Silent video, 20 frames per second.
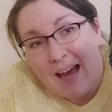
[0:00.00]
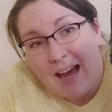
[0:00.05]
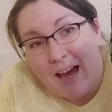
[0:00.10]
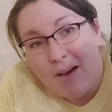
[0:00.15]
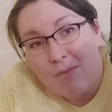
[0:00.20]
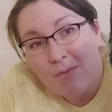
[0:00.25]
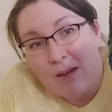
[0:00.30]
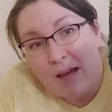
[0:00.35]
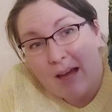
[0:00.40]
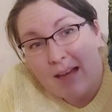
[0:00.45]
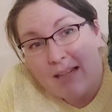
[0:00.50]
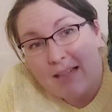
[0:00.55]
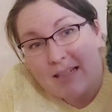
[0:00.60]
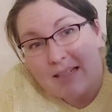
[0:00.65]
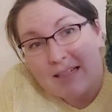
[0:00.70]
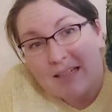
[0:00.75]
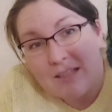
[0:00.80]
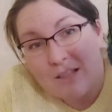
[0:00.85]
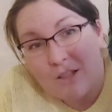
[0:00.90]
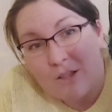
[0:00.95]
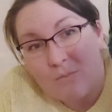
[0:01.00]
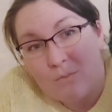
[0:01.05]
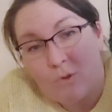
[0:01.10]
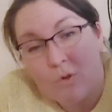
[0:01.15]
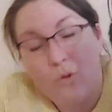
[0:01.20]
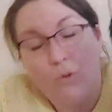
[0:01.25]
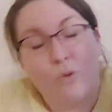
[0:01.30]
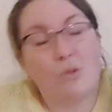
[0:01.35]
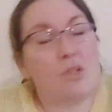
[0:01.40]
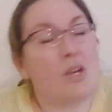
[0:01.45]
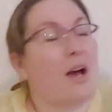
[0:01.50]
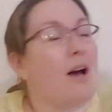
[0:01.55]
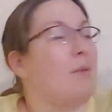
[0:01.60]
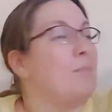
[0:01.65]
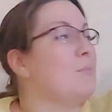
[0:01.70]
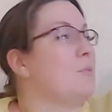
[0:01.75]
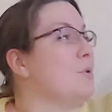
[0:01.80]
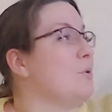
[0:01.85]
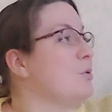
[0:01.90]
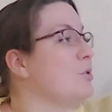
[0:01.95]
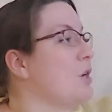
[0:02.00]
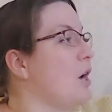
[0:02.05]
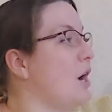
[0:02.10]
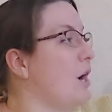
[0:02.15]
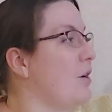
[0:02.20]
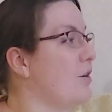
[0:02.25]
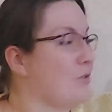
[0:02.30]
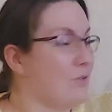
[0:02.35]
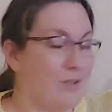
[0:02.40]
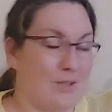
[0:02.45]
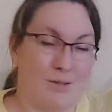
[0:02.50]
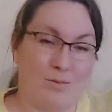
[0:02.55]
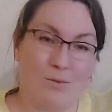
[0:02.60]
and we're headed into the more autumnal tones,